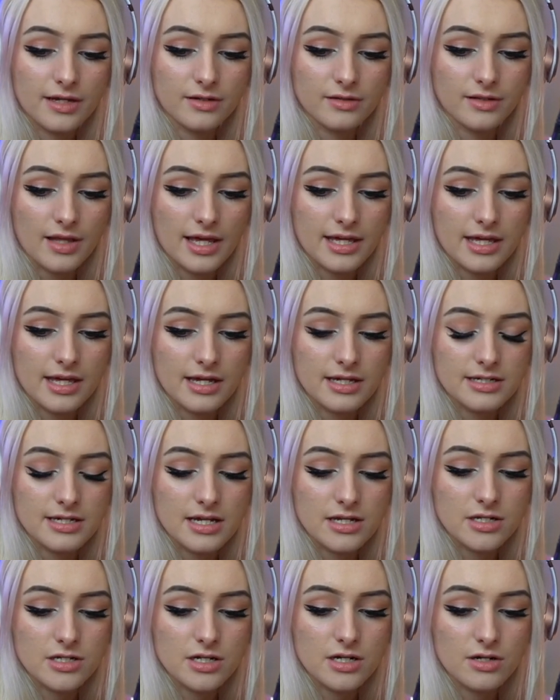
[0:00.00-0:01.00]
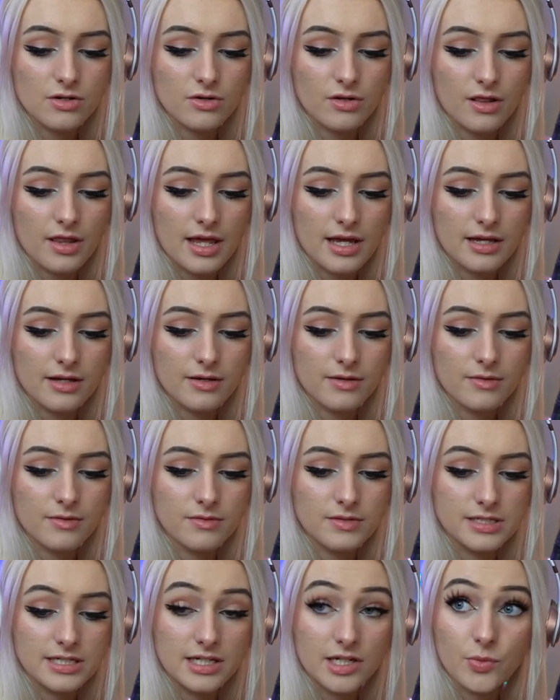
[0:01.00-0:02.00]
liking attention or
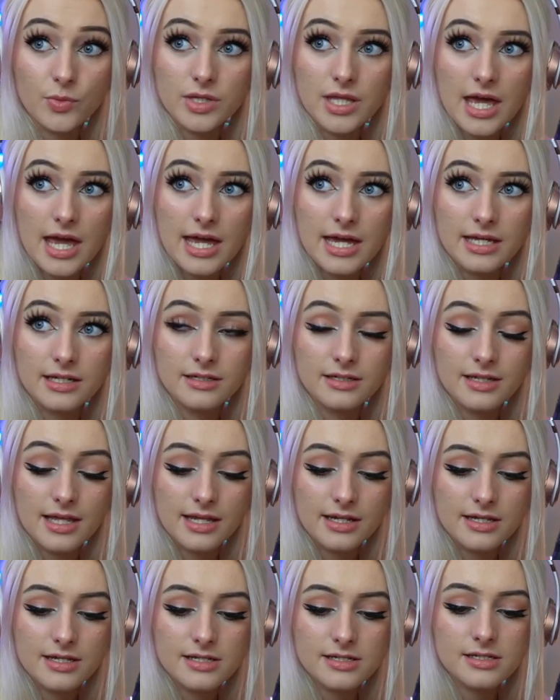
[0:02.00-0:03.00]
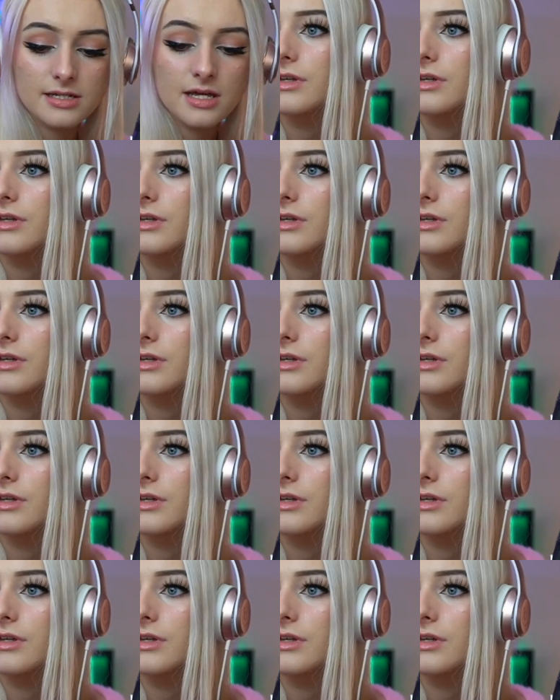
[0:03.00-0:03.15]
dealing with hate, that is.